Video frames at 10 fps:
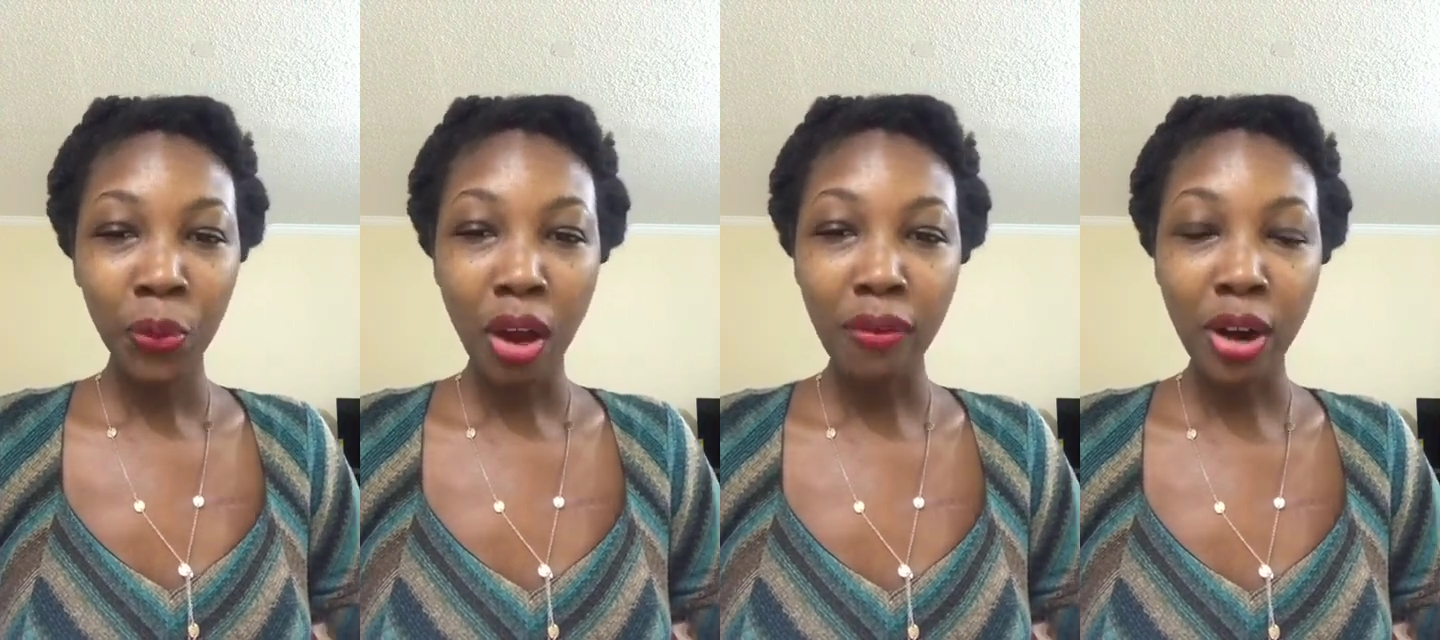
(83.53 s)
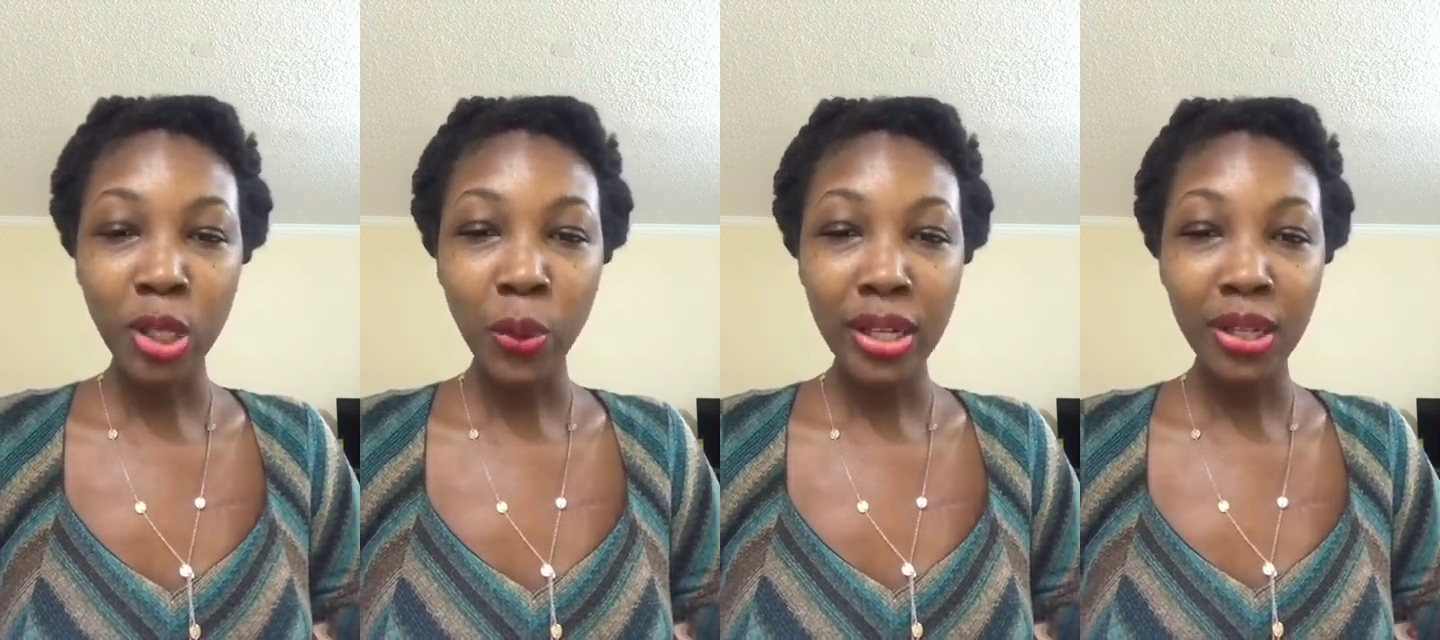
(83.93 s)
of our
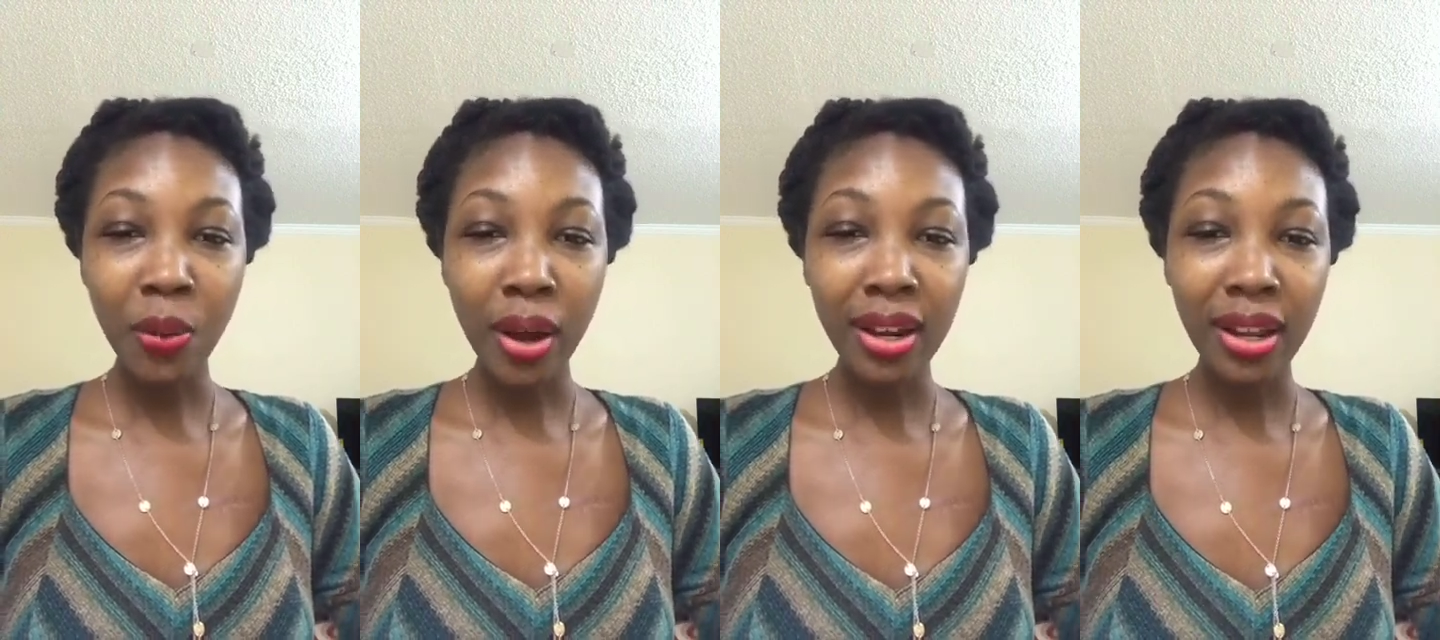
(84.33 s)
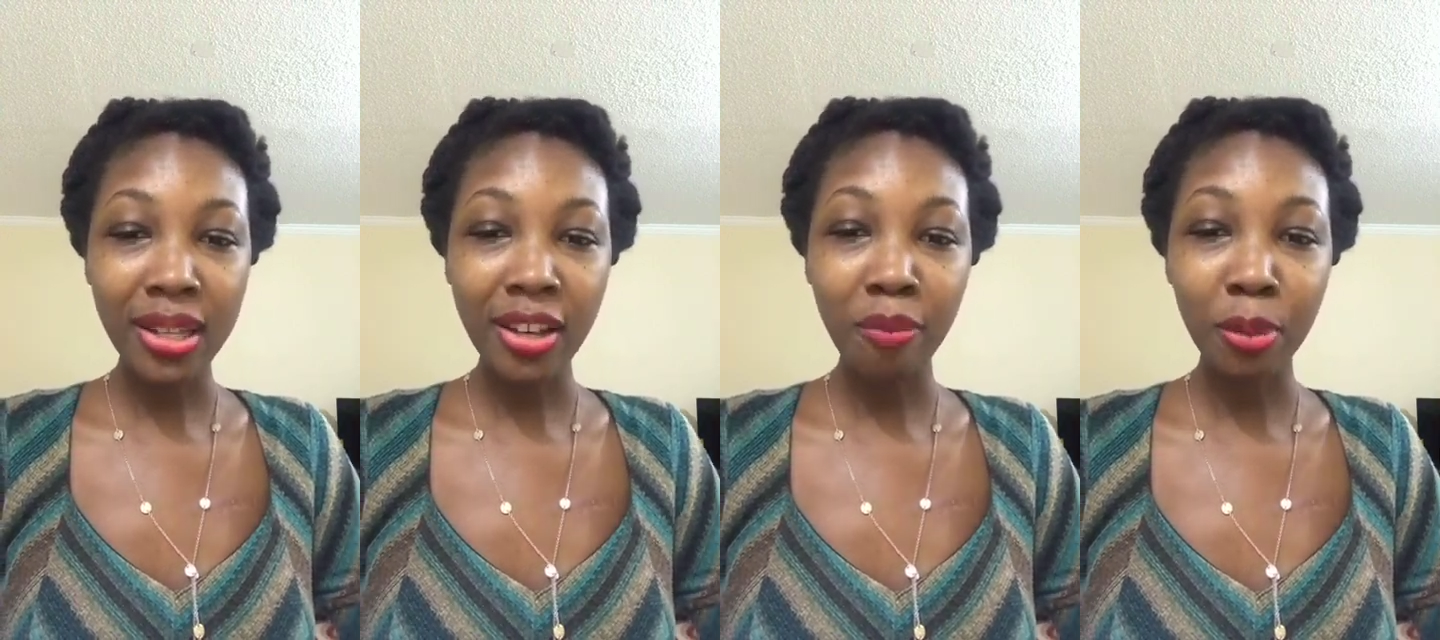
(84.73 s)
21
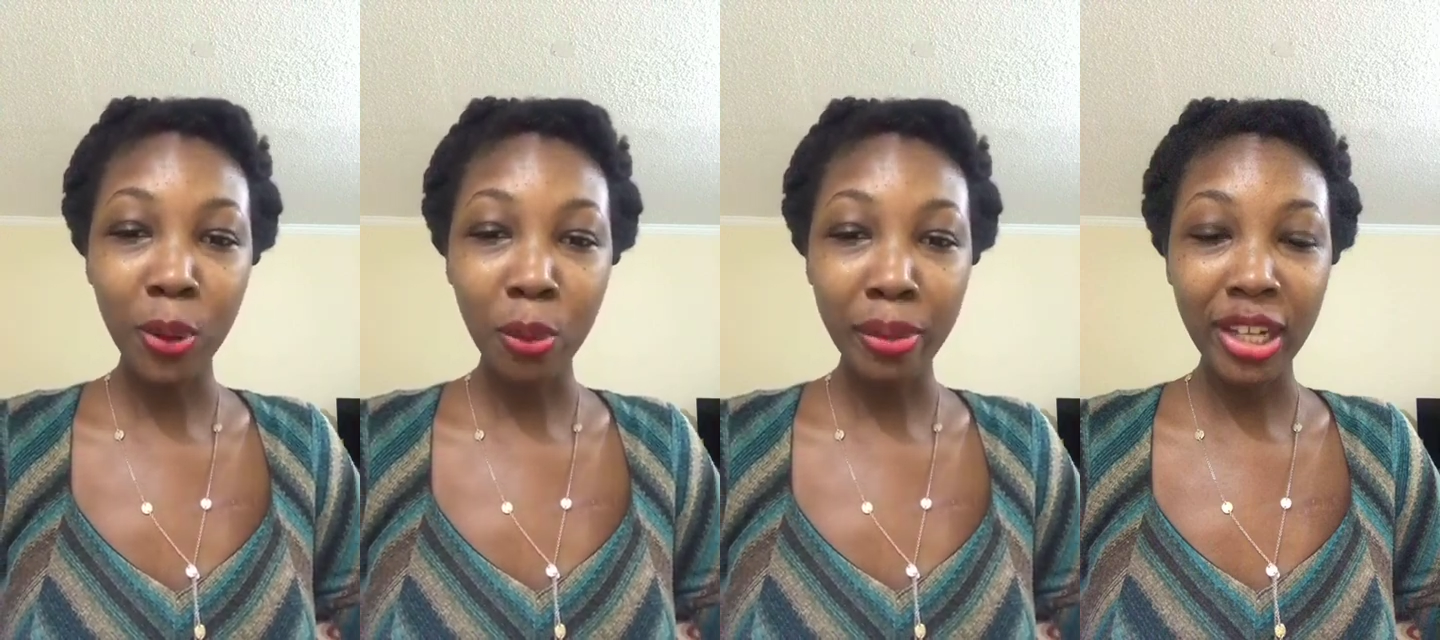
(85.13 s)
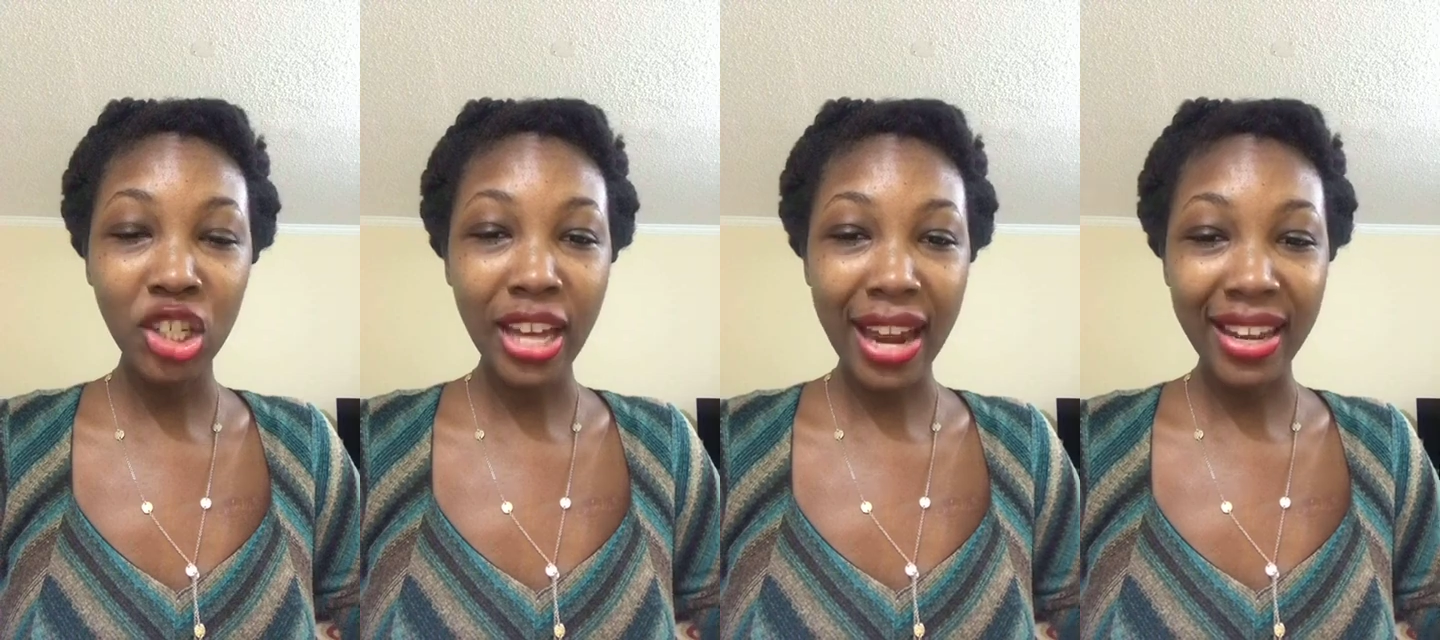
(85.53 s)
Days of Blooming
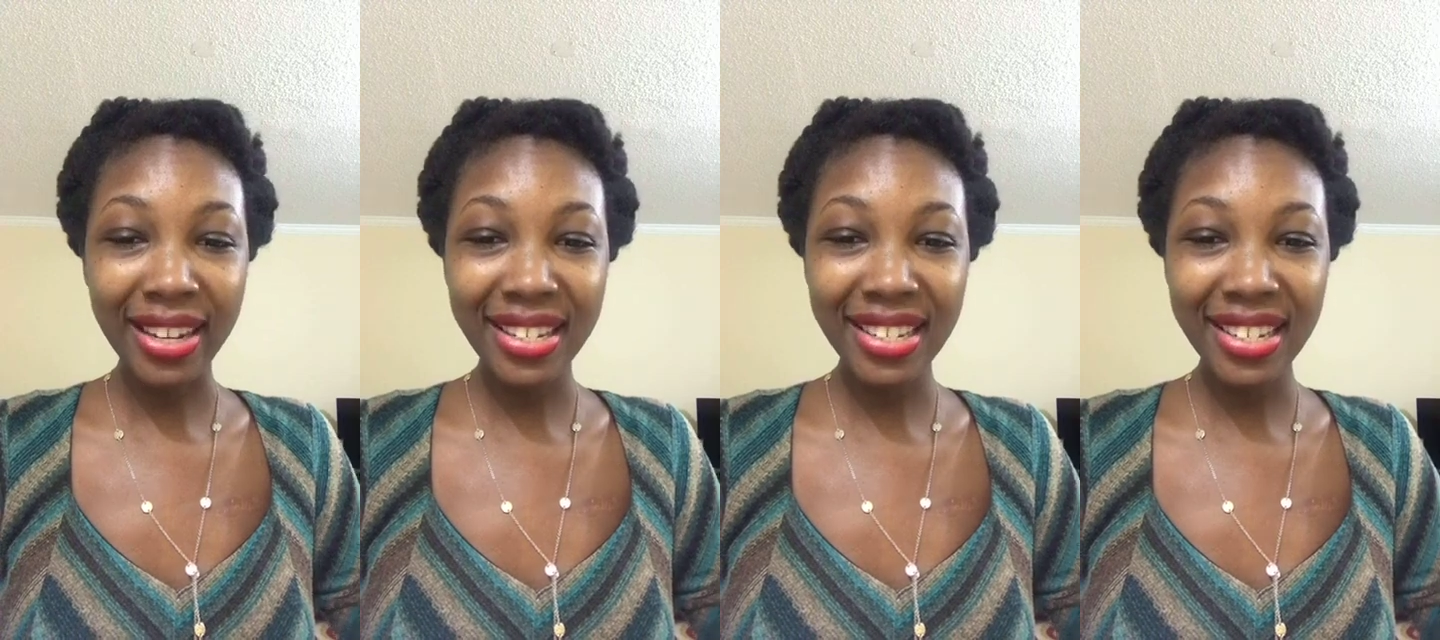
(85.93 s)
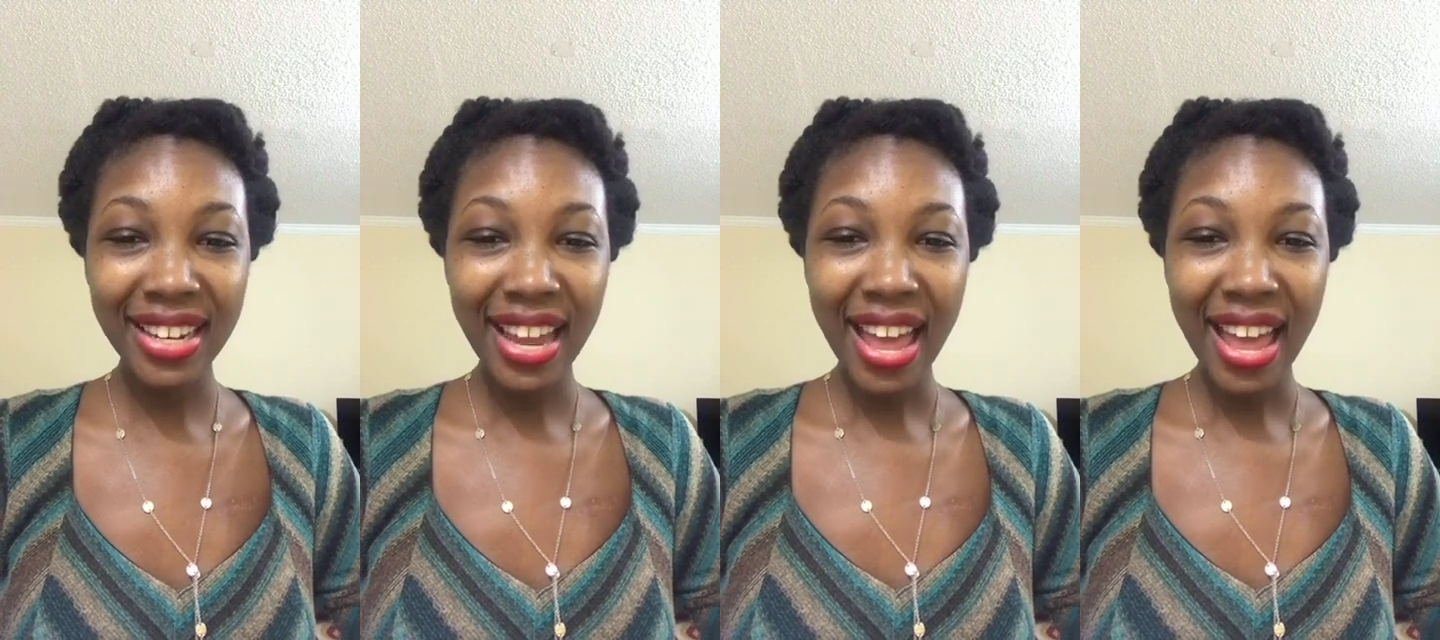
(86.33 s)
challenge.